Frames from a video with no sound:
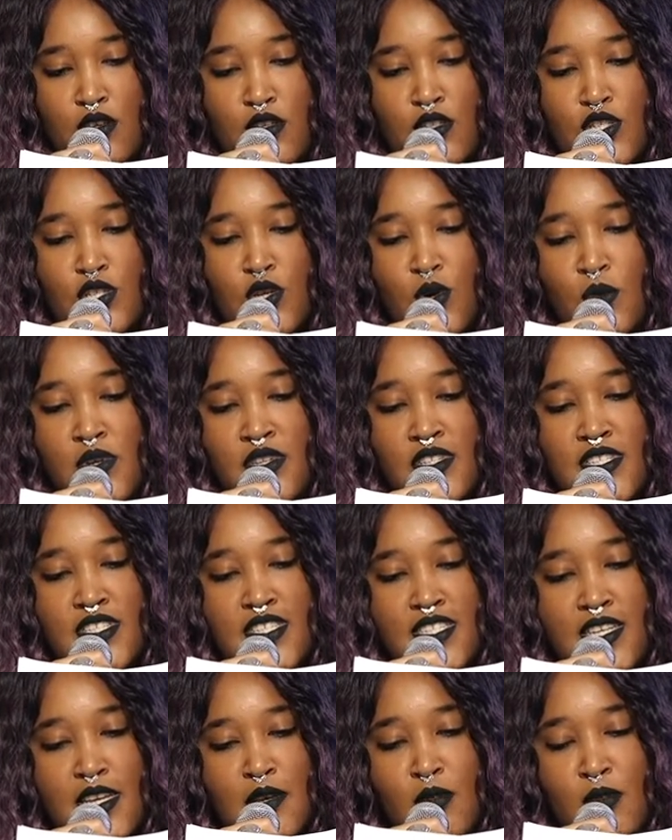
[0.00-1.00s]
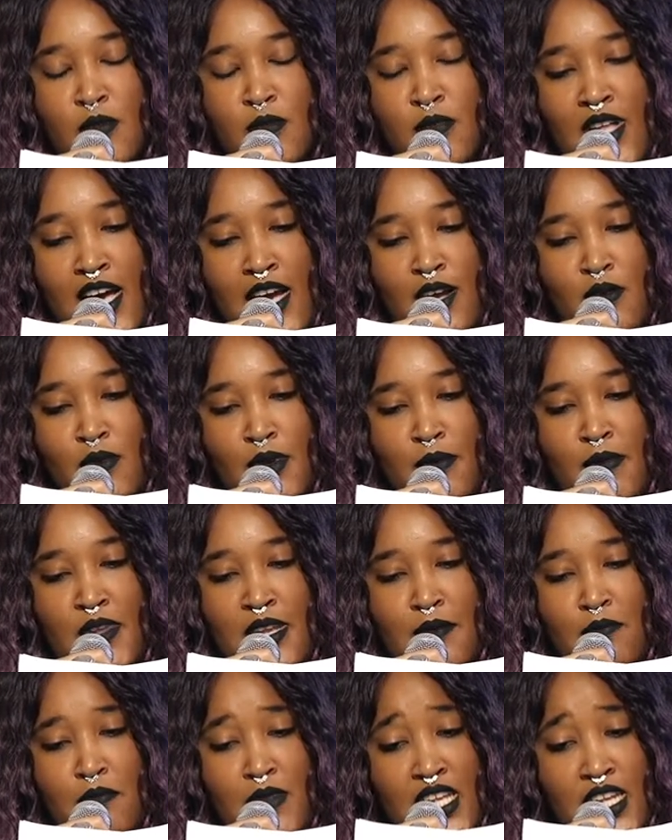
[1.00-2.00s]
Showing disabled Black
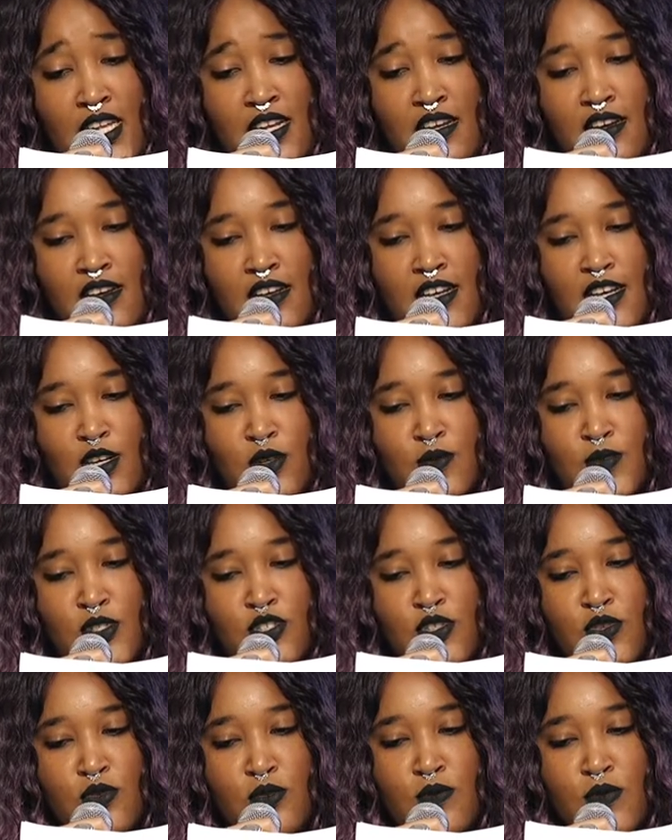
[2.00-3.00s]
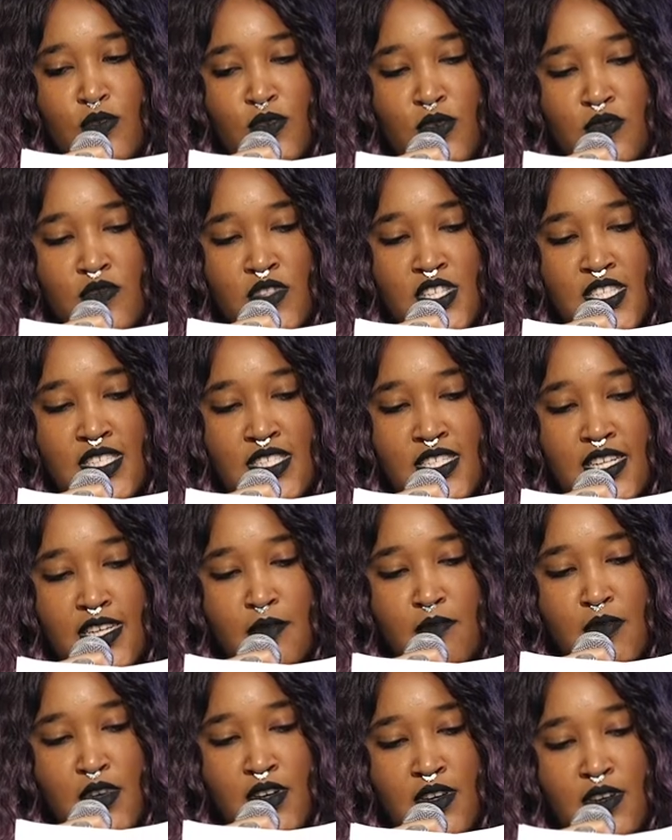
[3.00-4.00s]
women in media helps to remove the
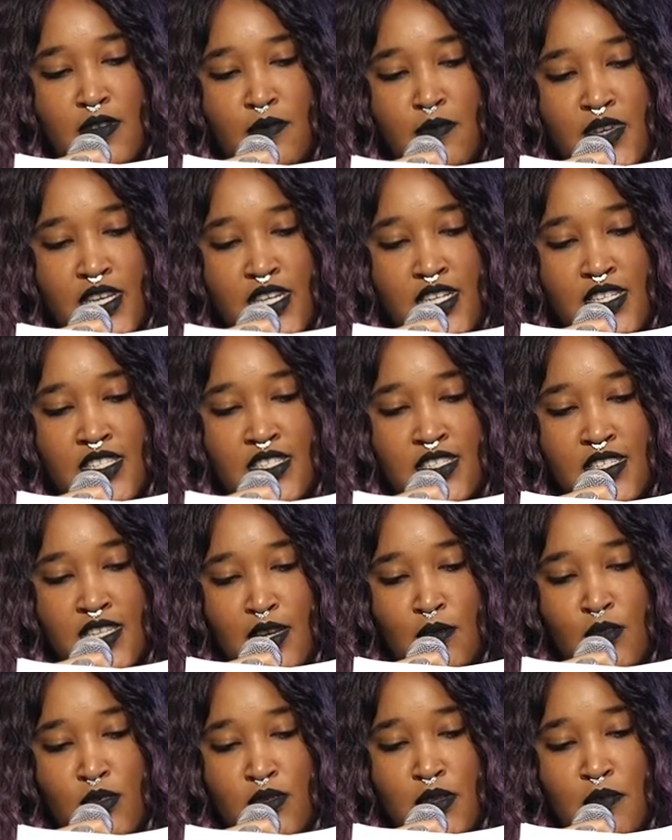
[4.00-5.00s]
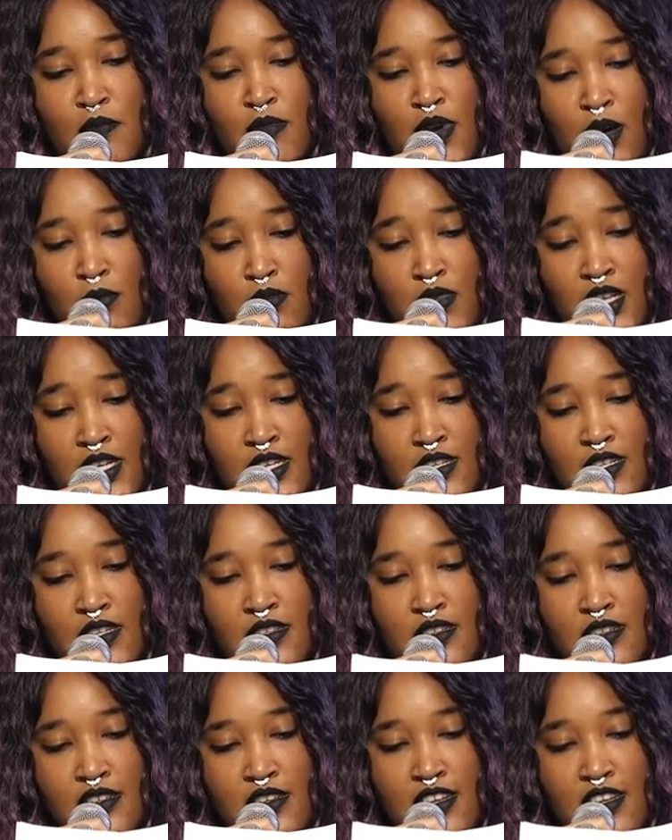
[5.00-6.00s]
stigma of being disabled in public.